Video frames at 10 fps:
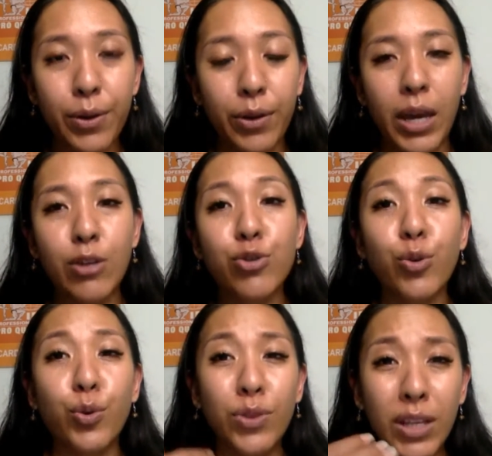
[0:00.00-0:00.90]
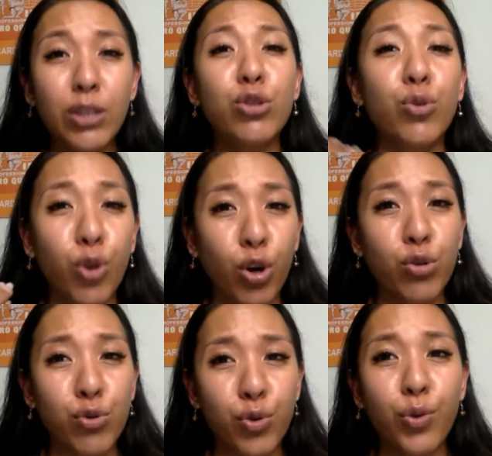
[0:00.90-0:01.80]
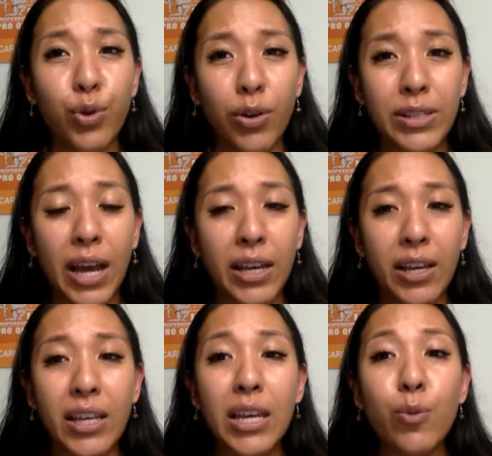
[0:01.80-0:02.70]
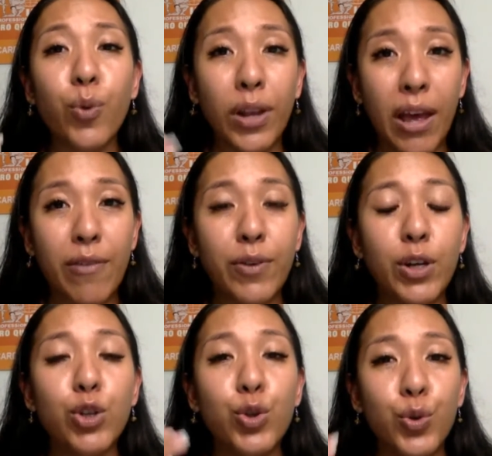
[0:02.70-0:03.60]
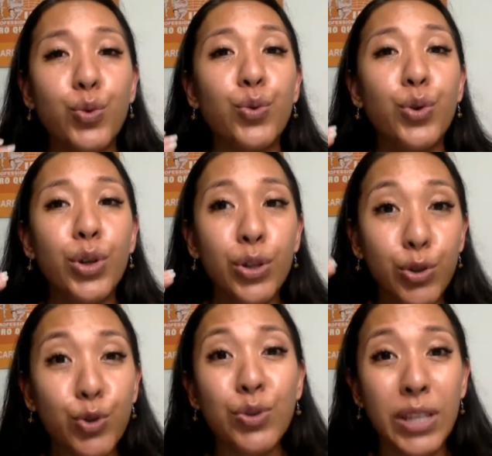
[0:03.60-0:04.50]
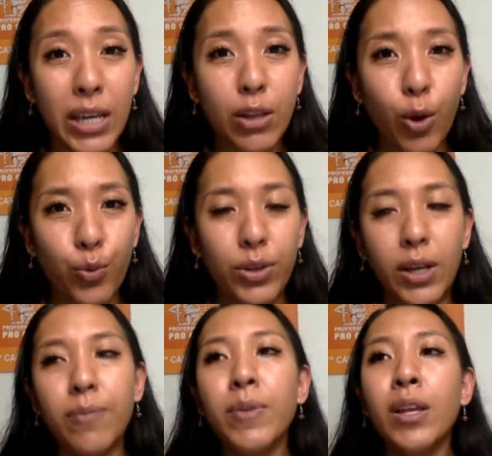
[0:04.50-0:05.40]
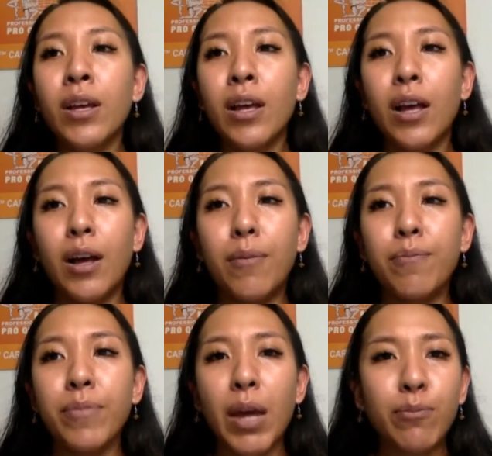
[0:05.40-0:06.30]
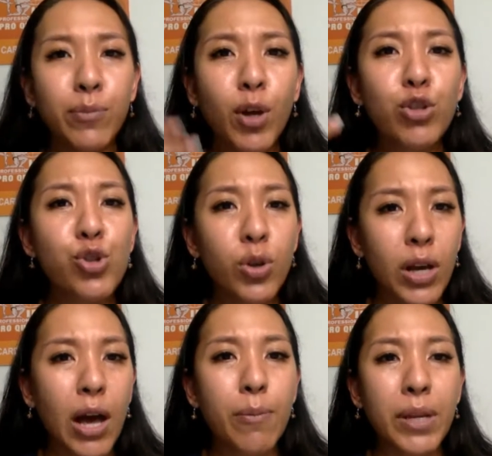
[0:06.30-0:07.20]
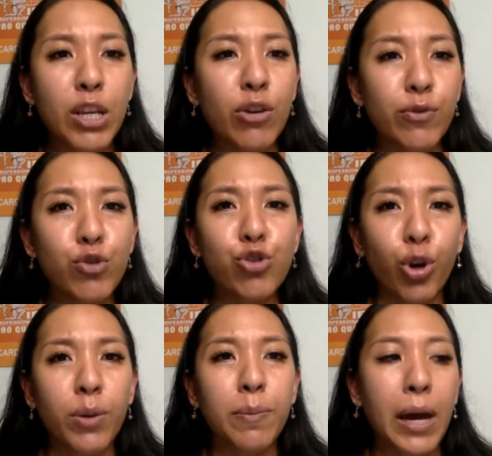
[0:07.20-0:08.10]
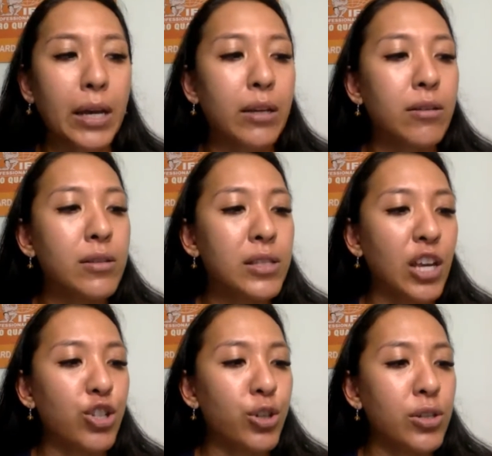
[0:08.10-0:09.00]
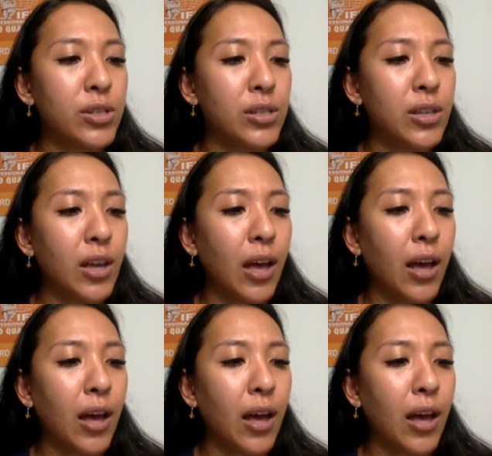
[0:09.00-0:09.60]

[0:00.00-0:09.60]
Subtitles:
Okay, so you need to control your diet. Eat whatever you need only. I'm not sure how many of you joined my sessions.